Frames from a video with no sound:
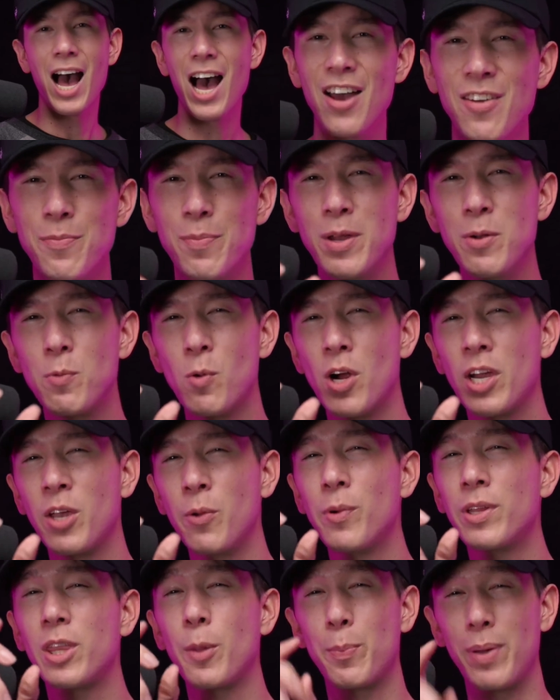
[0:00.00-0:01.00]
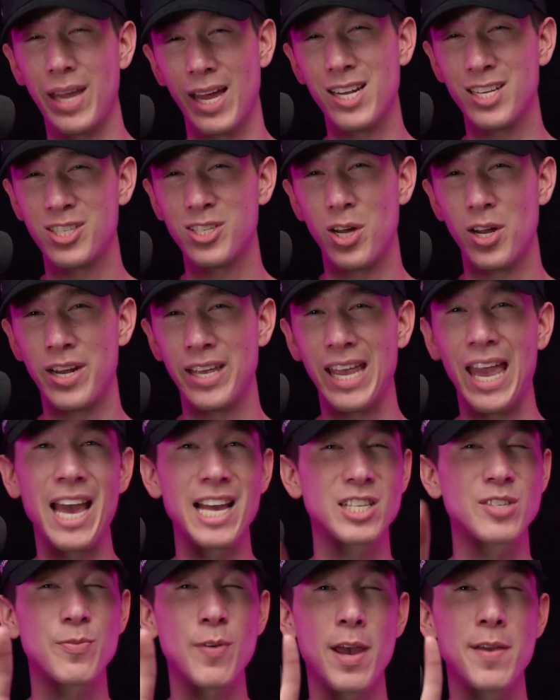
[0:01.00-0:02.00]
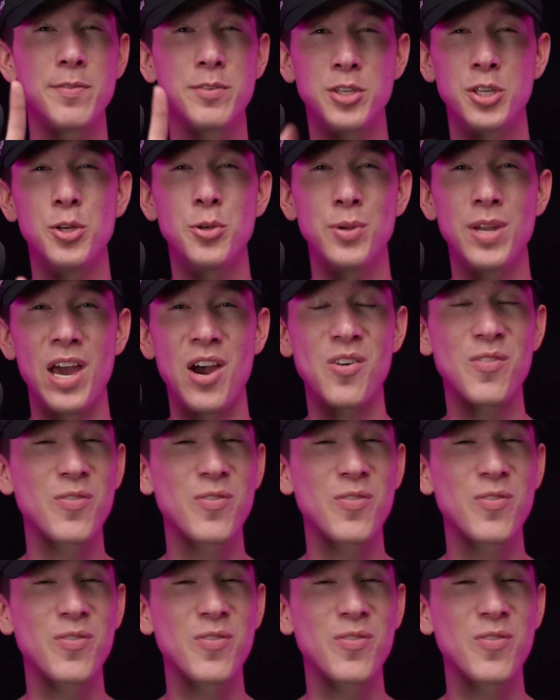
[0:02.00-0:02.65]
I've been working with the Panasonic S5II now